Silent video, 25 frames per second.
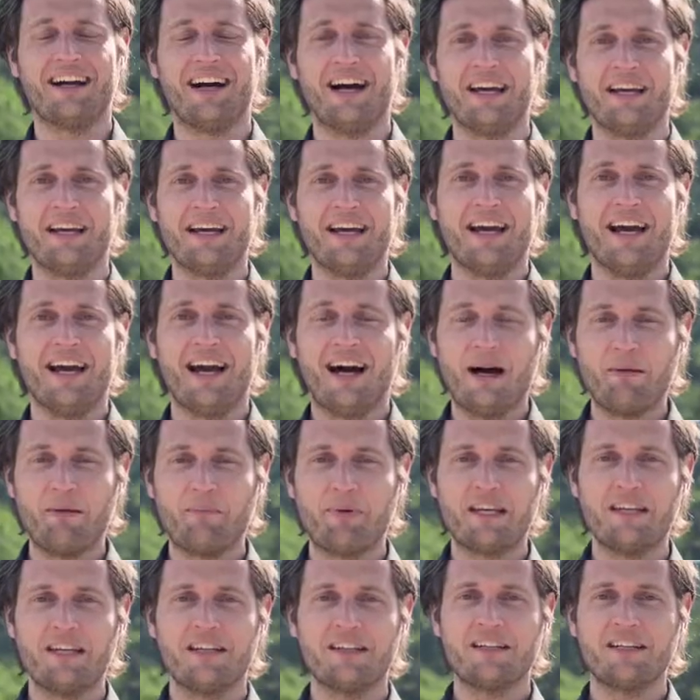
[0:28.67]
Hi,
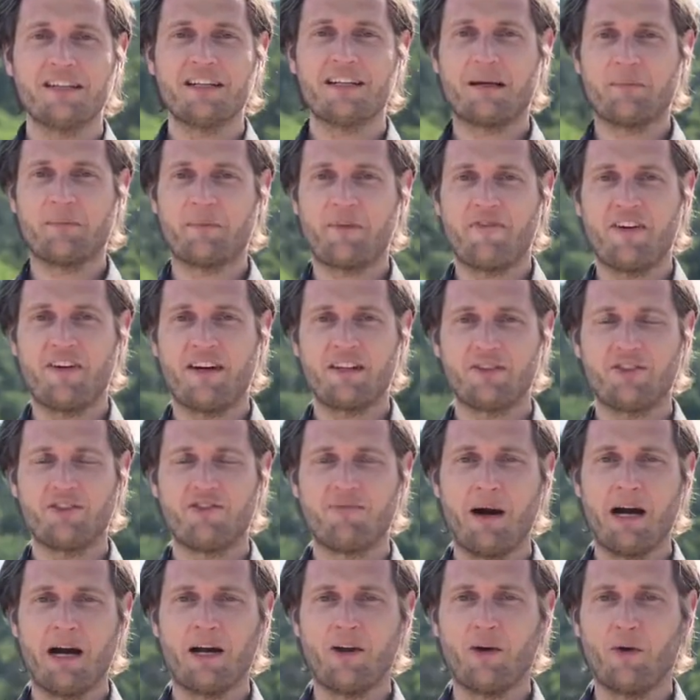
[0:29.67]
I'm Peter and I'm the founder
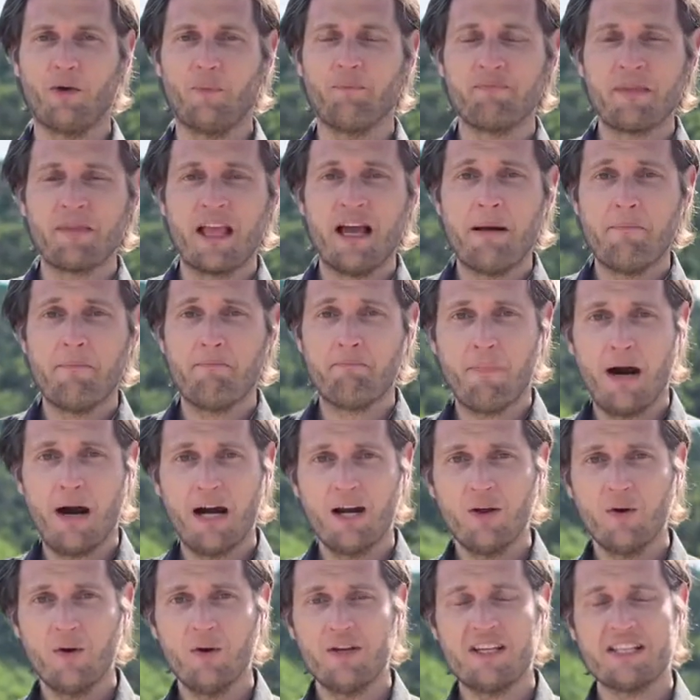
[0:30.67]
of Milo.
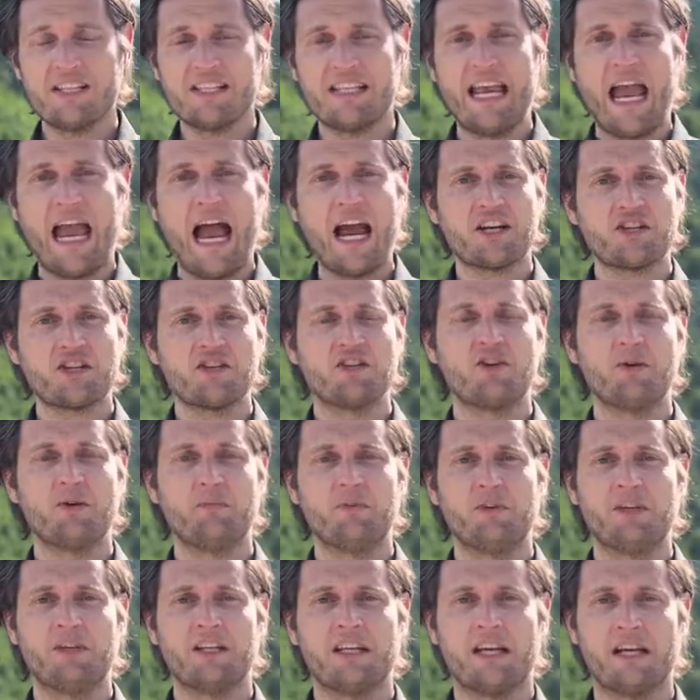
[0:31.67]
Milo is the action
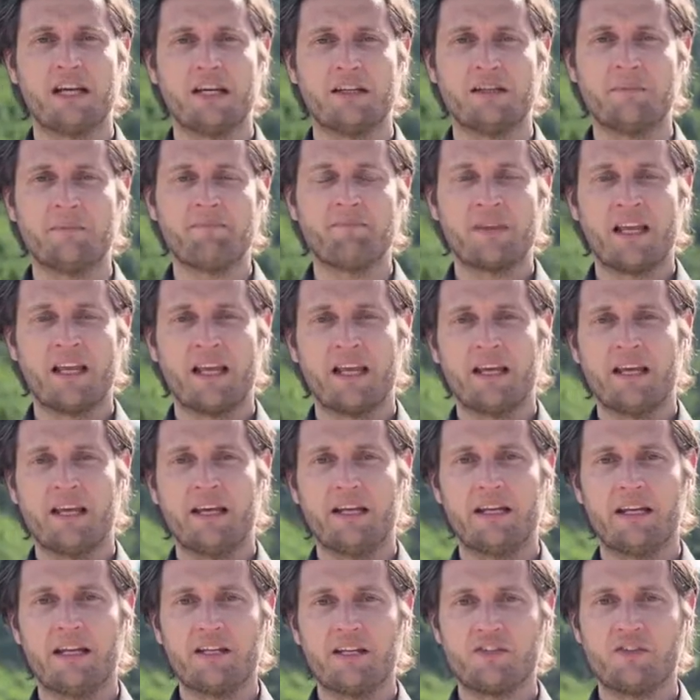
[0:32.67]
communicator.
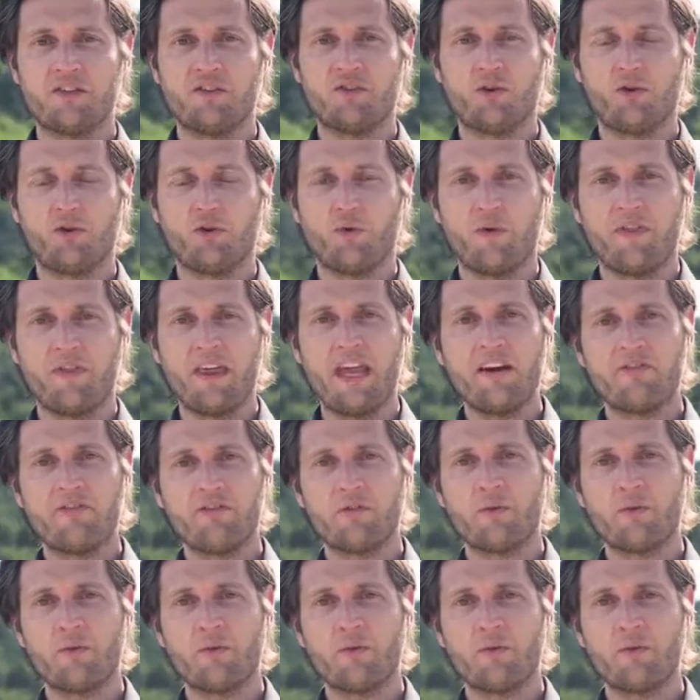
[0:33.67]
It lets you talk with